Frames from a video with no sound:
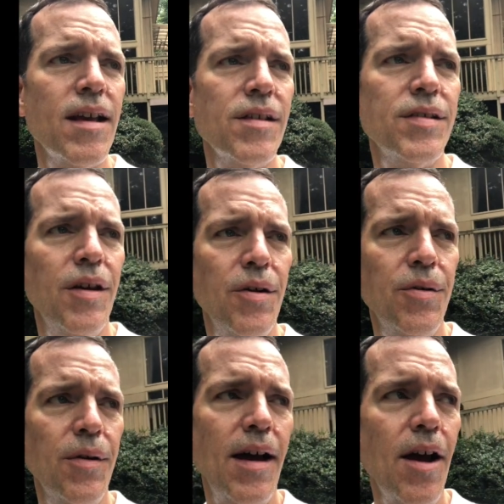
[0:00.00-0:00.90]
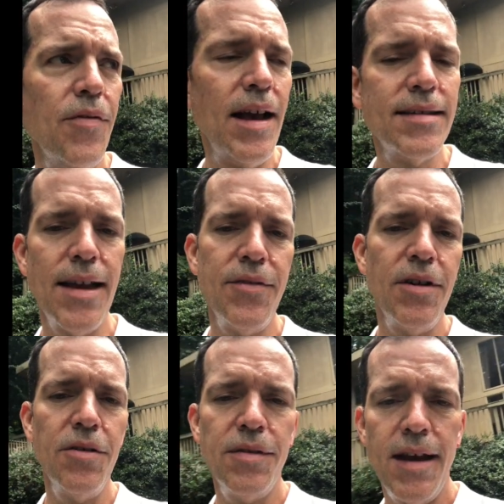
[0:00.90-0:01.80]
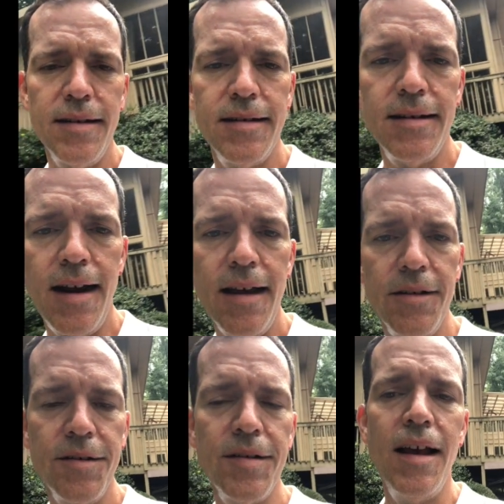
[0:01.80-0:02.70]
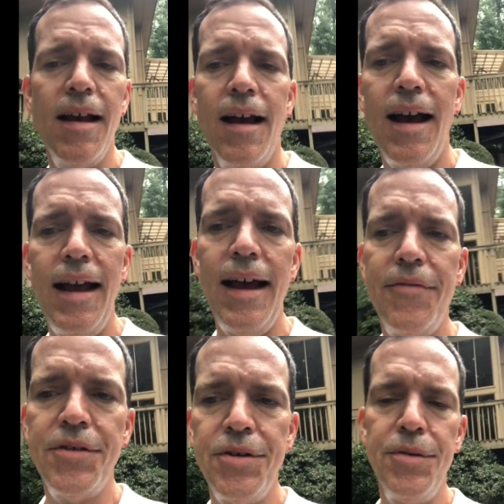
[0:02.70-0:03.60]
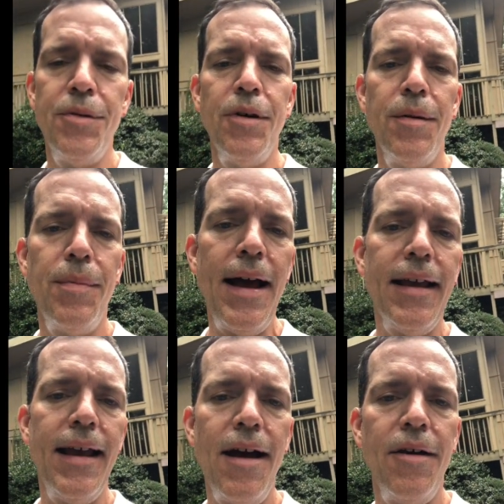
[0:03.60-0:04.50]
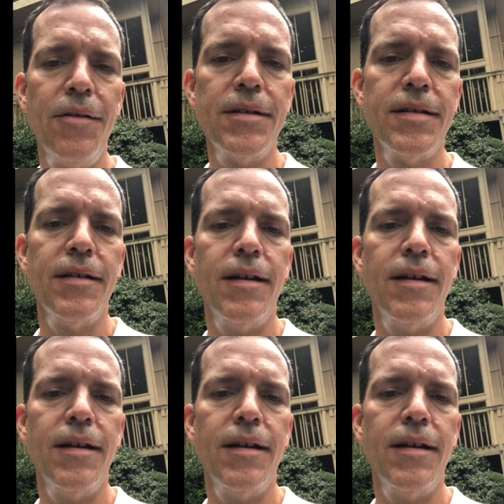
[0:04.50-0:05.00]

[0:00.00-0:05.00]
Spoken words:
So of that $700,000, I have to back out